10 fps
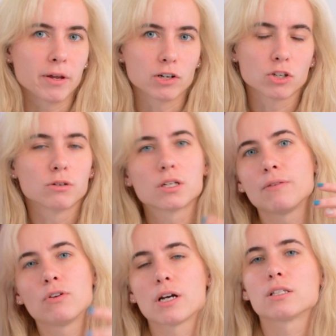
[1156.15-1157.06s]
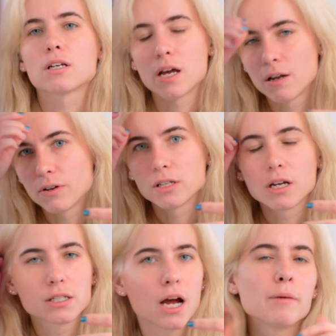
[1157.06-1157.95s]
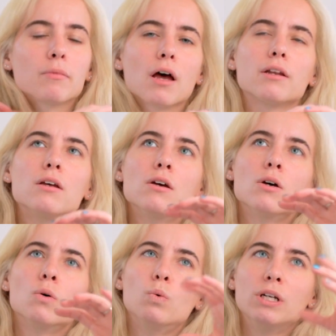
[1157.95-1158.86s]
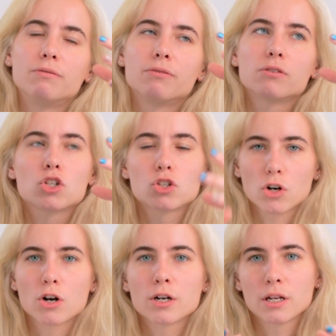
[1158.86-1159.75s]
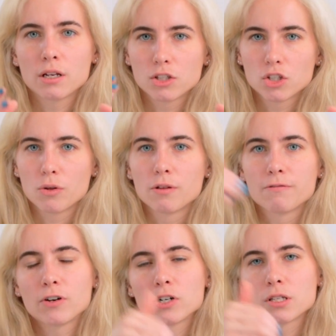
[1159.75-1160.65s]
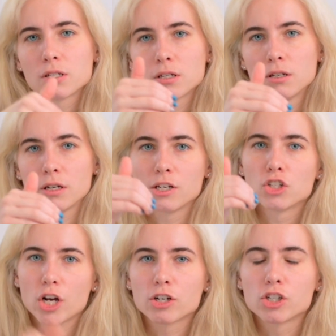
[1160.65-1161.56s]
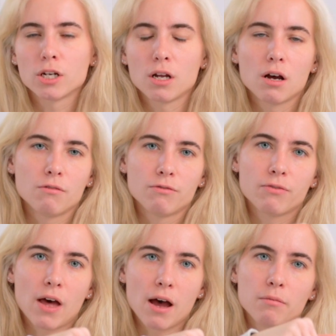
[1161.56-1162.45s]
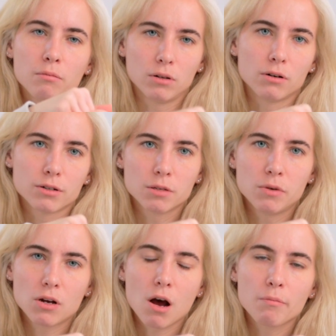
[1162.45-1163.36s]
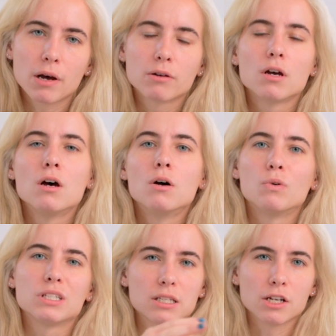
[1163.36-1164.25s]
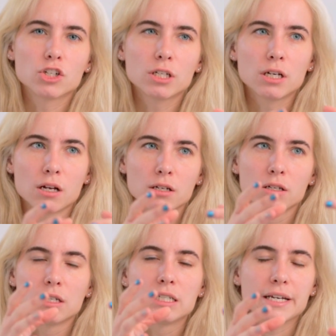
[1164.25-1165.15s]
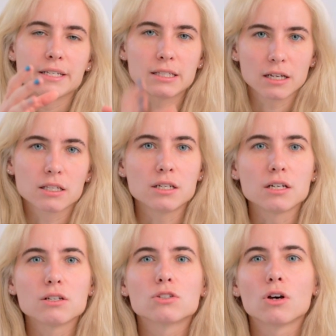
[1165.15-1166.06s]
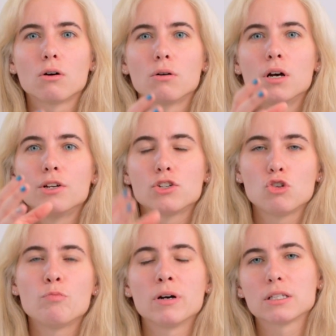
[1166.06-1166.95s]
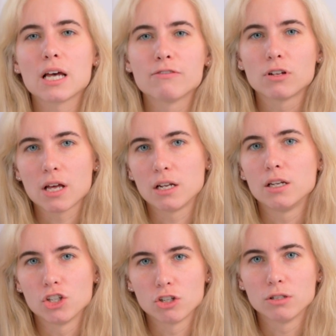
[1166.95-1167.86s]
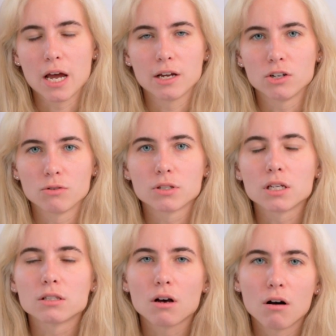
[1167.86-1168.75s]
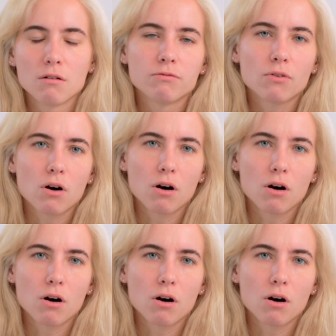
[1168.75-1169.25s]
there. So to give you guys a kind of a timeline, we've started, so the first injection of that melarsamine compound was essentially on day 60. So 2 months after that initial diagnosis of